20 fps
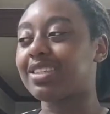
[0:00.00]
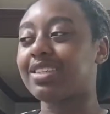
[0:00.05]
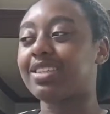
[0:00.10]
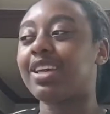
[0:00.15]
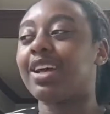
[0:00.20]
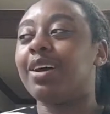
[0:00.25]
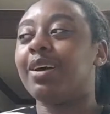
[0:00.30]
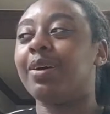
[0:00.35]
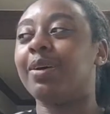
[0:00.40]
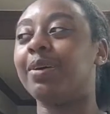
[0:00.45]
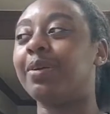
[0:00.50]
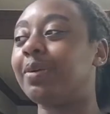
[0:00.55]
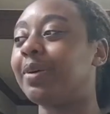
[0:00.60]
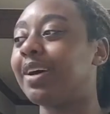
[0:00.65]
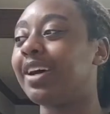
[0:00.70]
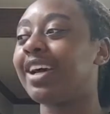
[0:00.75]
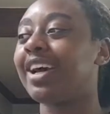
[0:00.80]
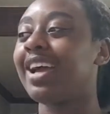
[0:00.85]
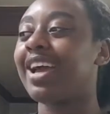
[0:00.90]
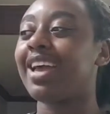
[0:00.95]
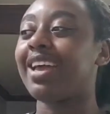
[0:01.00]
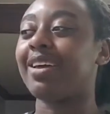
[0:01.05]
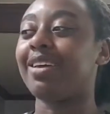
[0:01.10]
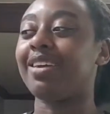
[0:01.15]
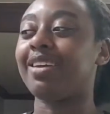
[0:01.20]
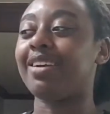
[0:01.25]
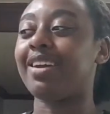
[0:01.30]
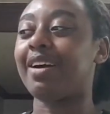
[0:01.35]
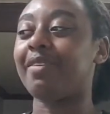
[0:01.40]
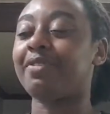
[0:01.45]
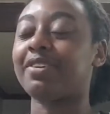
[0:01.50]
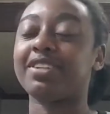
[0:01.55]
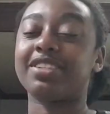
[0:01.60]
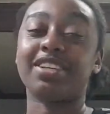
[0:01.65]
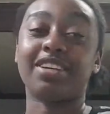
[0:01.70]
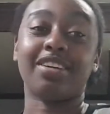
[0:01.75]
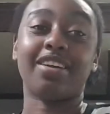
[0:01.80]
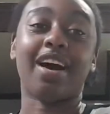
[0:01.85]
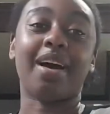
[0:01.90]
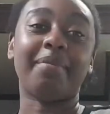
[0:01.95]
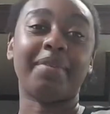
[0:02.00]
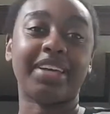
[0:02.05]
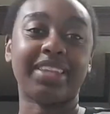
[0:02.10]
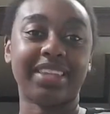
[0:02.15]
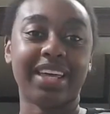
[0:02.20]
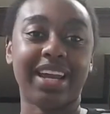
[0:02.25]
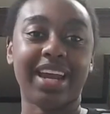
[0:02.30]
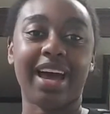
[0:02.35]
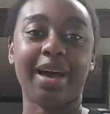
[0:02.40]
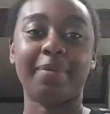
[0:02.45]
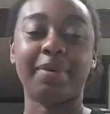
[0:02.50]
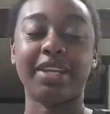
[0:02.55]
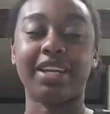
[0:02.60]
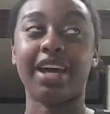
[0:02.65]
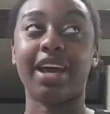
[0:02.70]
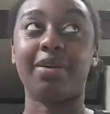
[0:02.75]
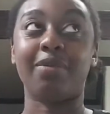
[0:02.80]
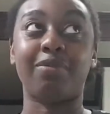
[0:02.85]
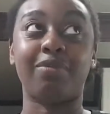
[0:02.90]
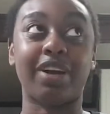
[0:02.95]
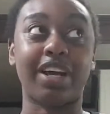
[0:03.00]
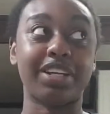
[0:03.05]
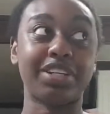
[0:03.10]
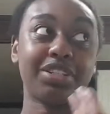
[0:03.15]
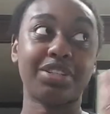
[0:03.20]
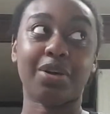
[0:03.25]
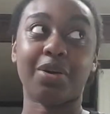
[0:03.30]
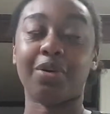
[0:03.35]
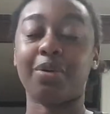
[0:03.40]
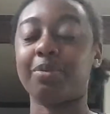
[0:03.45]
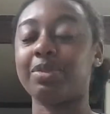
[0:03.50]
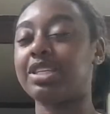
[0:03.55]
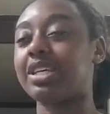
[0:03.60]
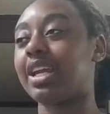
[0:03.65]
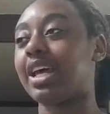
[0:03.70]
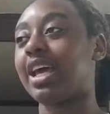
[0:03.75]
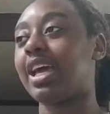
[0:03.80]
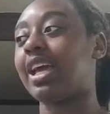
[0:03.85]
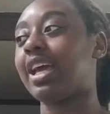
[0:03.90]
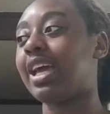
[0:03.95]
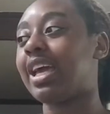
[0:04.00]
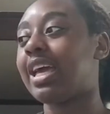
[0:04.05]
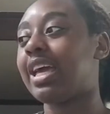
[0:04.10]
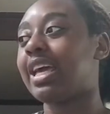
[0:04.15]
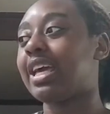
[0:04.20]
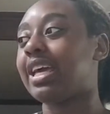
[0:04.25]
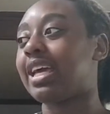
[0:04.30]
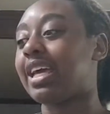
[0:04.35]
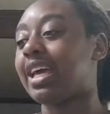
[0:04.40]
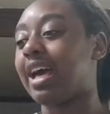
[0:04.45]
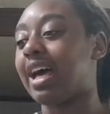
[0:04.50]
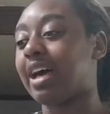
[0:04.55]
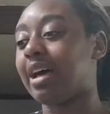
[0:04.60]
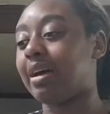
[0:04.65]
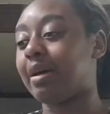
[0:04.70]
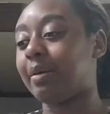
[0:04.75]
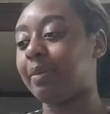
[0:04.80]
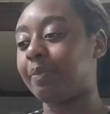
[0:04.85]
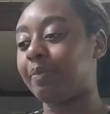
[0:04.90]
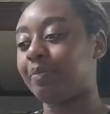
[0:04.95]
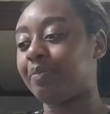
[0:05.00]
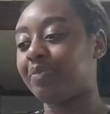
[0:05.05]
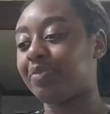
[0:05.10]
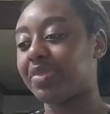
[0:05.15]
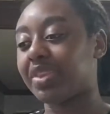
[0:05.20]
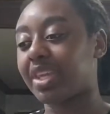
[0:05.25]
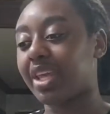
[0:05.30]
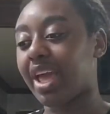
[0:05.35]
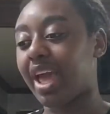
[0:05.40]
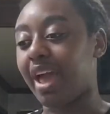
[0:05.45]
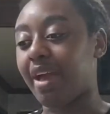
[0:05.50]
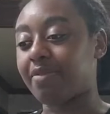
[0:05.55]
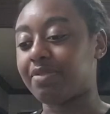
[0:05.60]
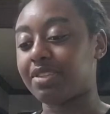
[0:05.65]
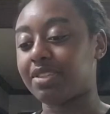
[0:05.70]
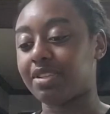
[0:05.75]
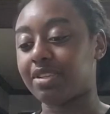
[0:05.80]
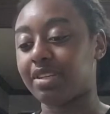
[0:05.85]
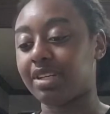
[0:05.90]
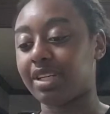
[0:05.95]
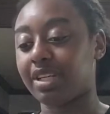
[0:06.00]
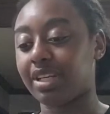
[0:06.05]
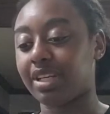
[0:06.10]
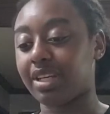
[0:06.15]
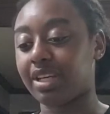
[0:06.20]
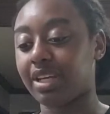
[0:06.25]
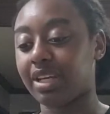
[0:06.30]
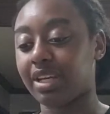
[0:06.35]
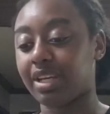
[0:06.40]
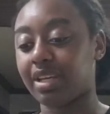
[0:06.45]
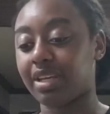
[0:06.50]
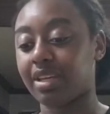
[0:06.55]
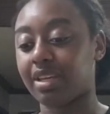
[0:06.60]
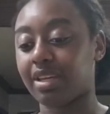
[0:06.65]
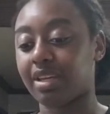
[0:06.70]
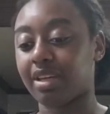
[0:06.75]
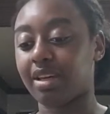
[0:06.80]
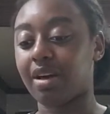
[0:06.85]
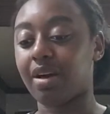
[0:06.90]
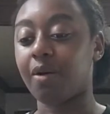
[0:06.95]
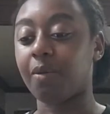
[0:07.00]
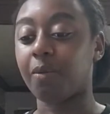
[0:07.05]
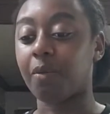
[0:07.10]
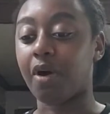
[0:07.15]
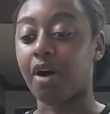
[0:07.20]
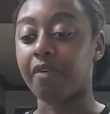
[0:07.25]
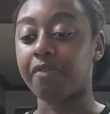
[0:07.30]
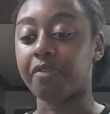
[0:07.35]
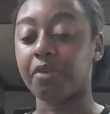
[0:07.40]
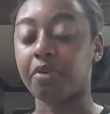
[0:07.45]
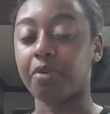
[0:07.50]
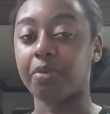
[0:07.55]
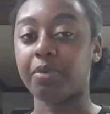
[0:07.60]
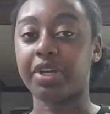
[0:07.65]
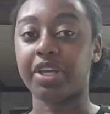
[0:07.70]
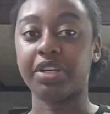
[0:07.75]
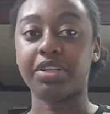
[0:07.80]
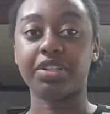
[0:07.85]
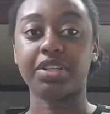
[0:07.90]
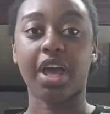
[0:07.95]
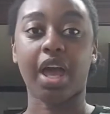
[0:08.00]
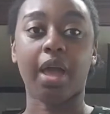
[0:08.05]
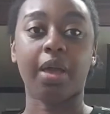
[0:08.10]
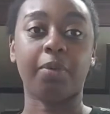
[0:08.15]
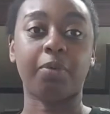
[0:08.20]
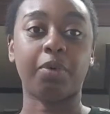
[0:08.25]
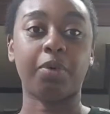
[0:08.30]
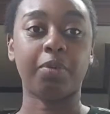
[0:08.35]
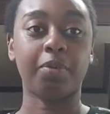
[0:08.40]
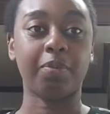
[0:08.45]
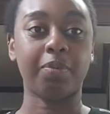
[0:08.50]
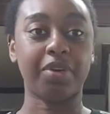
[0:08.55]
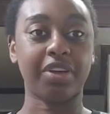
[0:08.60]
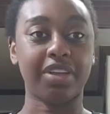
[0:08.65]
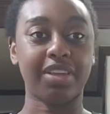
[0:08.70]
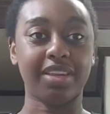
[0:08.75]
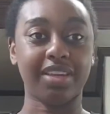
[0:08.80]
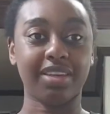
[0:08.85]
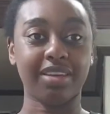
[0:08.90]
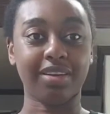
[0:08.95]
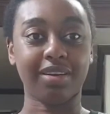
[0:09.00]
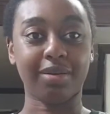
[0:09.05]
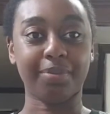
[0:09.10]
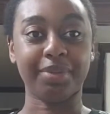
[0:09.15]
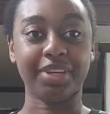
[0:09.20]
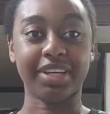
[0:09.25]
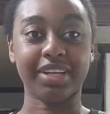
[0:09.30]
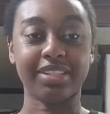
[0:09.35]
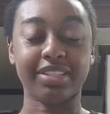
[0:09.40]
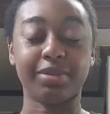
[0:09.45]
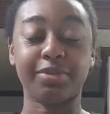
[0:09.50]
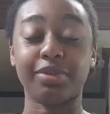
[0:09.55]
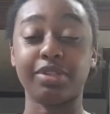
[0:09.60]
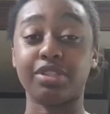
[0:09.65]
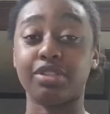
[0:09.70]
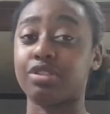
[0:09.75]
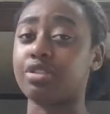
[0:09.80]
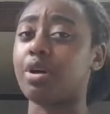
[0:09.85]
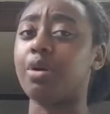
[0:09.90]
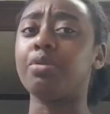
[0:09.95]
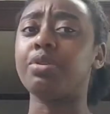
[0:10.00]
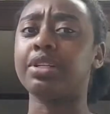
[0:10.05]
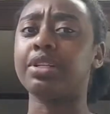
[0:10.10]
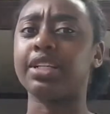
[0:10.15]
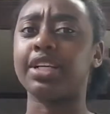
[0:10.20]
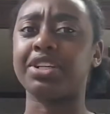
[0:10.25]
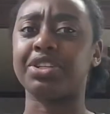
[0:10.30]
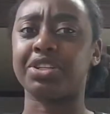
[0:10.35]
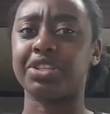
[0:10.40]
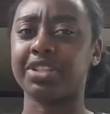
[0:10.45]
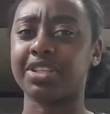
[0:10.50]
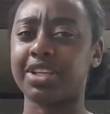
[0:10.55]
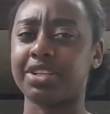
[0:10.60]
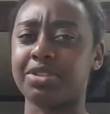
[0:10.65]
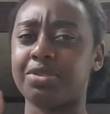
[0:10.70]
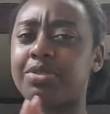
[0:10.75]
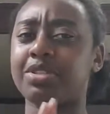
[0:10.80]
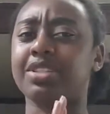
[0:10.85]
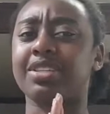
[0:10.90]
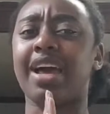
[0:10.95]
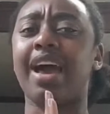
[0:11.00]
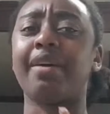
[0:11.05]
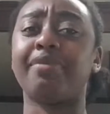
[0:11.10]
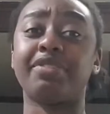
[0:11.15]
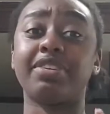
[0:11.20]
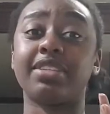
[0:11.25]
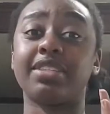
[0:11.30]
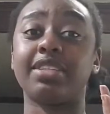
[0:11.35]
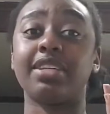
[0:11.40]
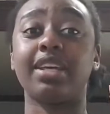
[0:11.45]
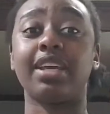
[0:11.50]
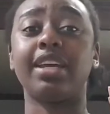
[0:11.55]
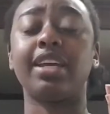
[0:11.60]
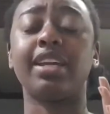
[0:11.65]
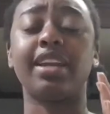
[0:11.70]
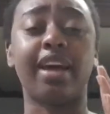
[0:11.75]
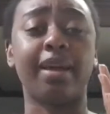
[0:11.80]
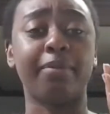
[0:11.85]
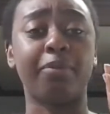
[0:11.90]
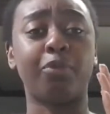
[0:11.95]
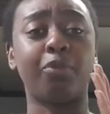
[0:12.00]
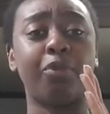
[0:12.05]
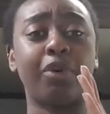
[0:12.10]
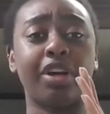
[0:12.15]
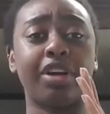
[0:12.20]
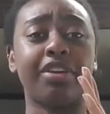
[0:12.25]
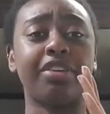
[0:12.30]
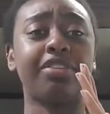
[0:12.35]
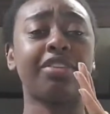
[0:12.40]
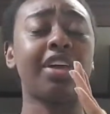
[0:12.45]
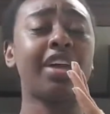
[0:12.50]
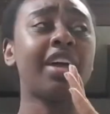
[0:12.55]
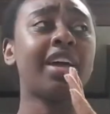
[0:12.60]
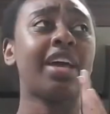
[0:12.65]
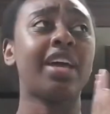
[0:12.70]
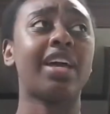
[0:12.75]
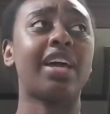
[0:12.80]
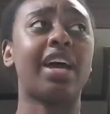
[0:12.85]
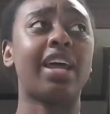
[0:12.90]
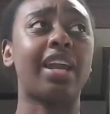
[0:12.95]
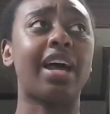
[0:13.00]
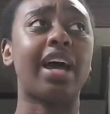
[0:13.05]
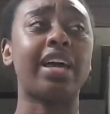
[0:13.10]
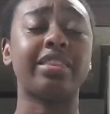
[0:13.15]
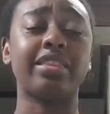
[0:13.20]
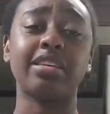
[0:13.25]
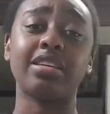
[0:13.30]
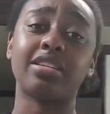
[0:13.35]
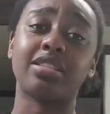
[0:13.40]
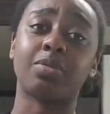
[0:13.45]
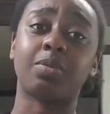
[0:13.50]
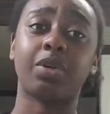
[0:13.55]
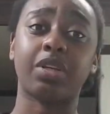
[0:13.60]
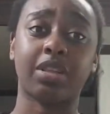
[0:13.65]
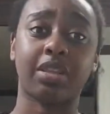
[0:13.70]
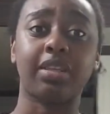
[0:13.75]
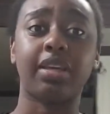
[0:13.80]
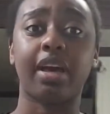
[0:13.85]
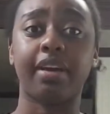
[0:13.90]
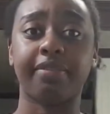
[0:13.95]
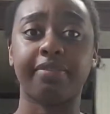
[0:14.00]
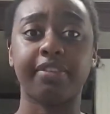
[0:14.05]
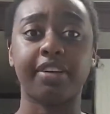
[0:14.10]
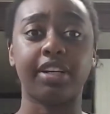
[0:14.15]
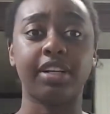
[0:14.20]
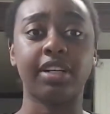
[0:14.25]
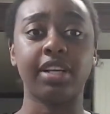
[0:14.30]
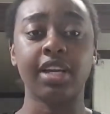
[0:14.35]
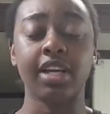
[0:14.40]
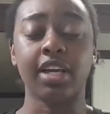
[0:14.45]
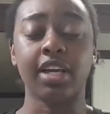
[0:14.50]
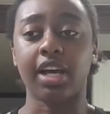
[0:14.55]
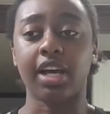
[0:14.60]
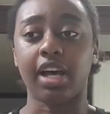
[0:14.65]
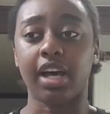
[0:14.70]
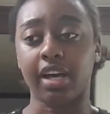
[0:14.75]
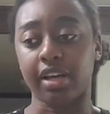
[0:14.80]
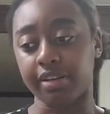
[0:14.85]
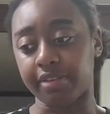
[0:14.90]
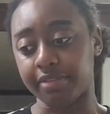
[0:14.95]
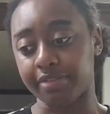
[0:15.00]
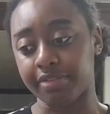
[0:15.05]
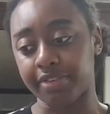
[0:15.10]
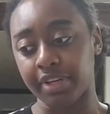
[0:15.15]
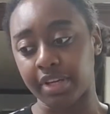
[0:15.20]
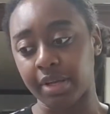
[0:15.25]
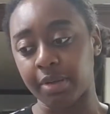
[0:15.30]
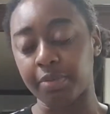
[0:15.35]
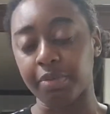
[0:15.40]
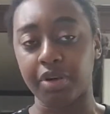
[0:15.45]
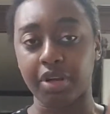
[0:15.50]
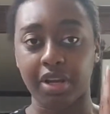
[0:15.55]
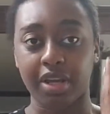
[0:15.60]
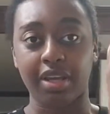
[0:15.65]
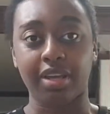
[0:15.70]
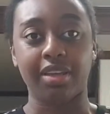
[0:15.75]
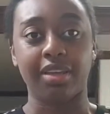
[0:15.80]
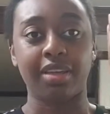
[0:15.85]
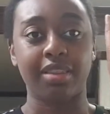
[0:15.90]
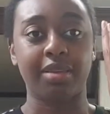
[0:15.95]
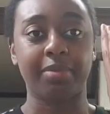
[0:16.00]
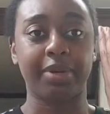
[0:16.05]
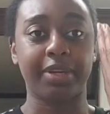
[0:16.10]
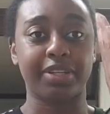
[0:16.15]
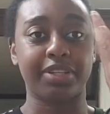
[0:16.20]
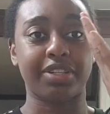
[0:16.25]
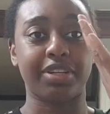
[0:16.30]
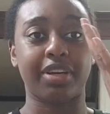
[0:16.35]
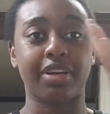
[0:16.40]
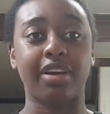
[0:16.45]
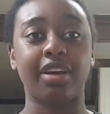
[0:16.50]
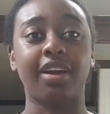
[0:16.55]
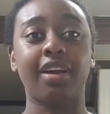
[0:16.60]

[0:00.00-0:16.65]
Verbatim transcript: So, in an effort to not make that happen, I rushed home today um, after eating a waffle, which I will put here because it was so delicious that you just have to see it, and I'm worth, and I think it's worth the effort of putting the picture